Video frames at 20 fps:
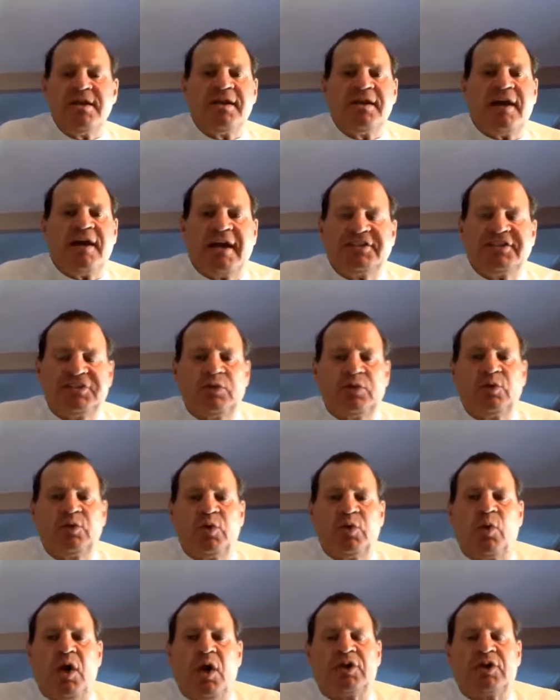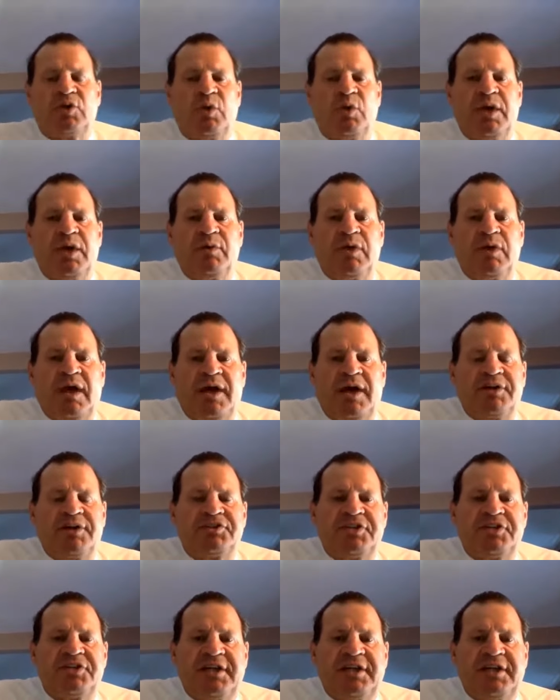I still would have walked away with
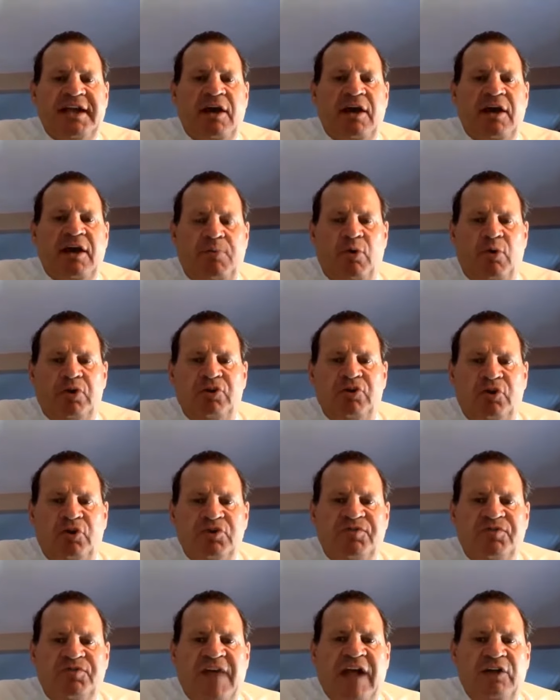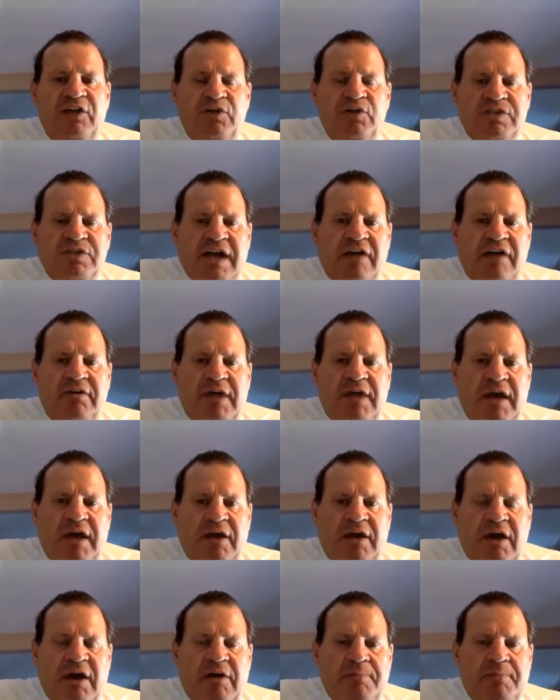understanding how important those values are and
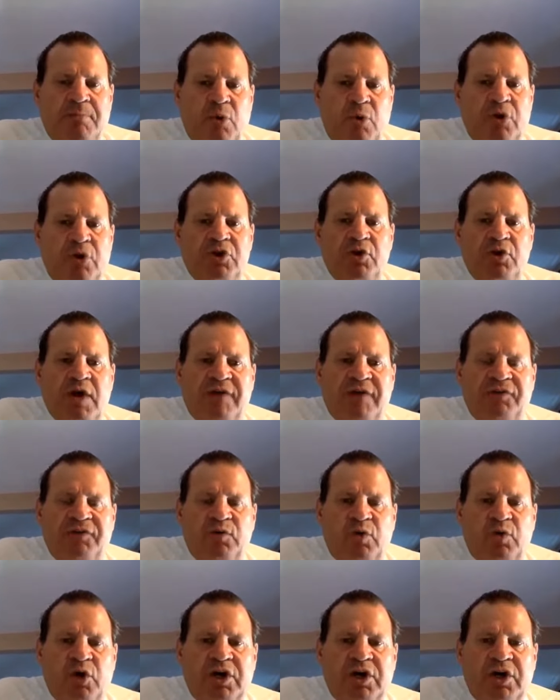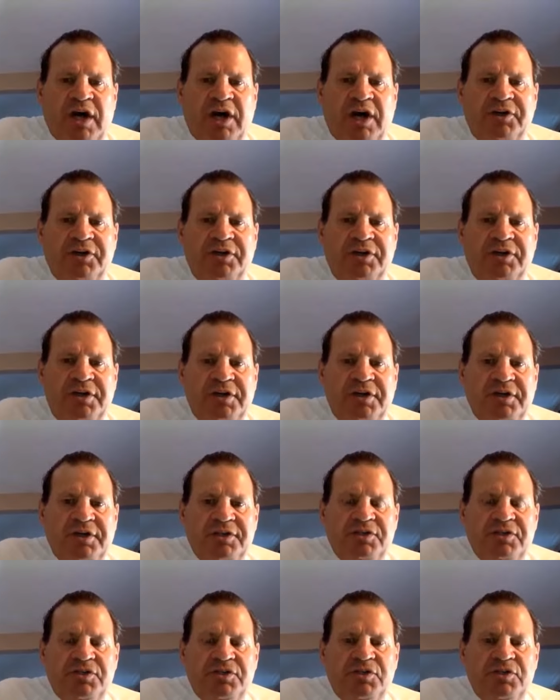how important you have to work hard
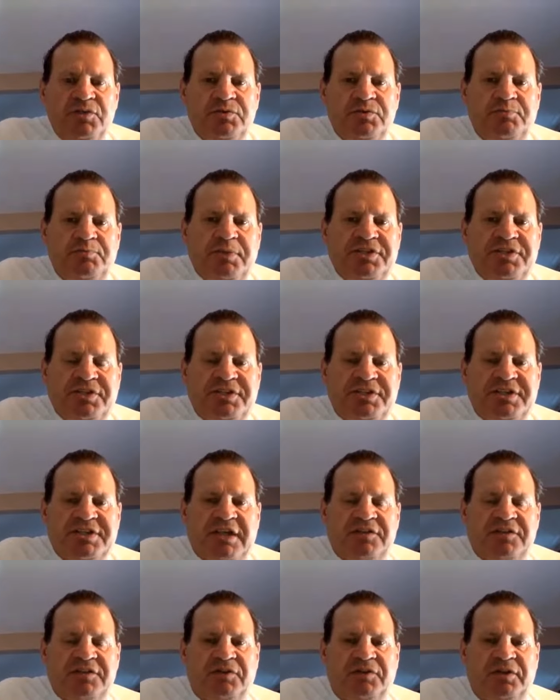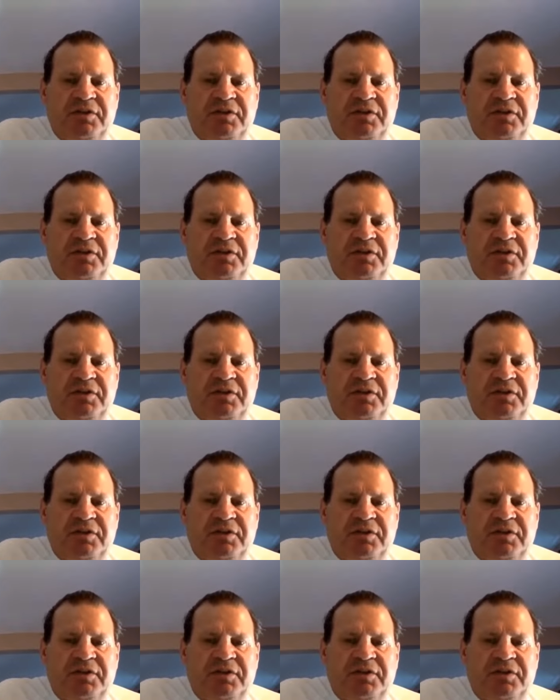to be successful.